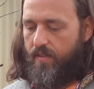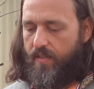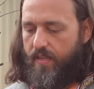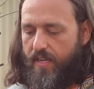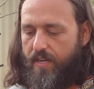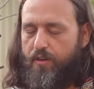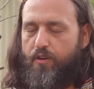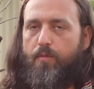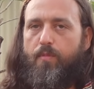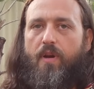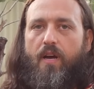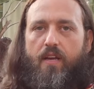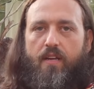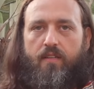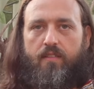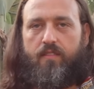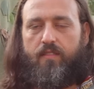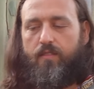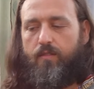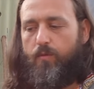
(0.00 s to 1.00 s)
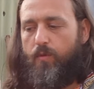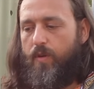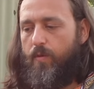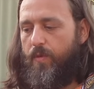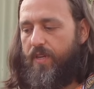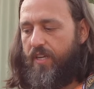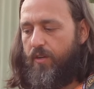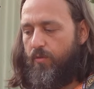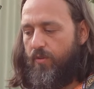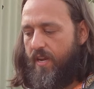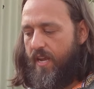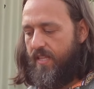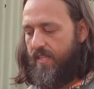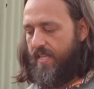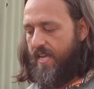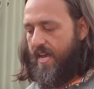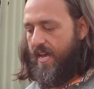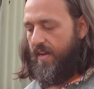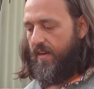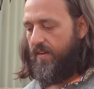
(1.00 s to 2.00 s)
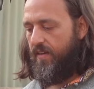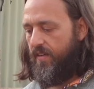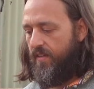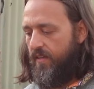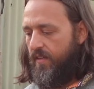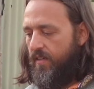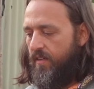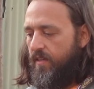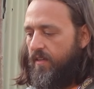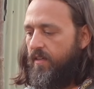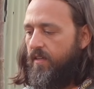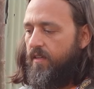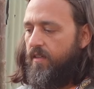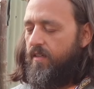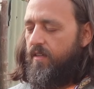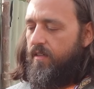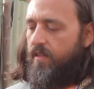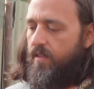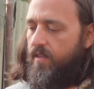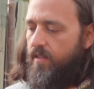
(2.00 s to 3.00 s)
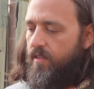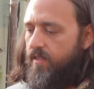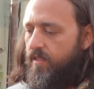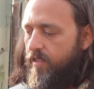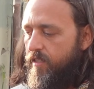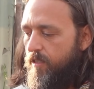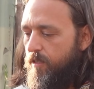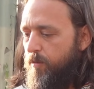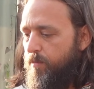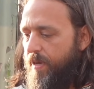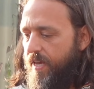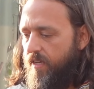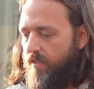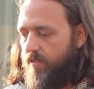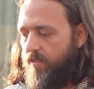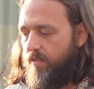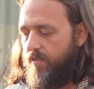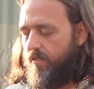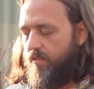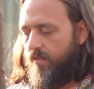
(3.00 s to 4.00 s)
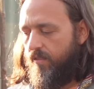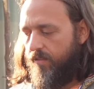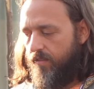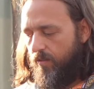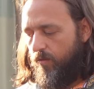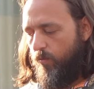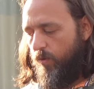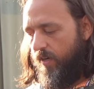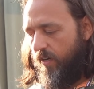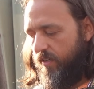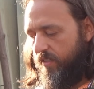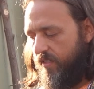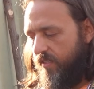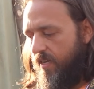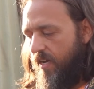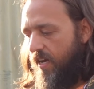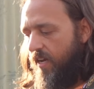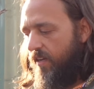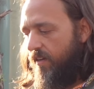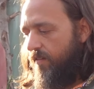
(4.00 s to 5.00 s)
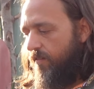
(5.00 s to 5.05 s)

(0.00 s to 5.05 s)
in your mind when we create that space where it's not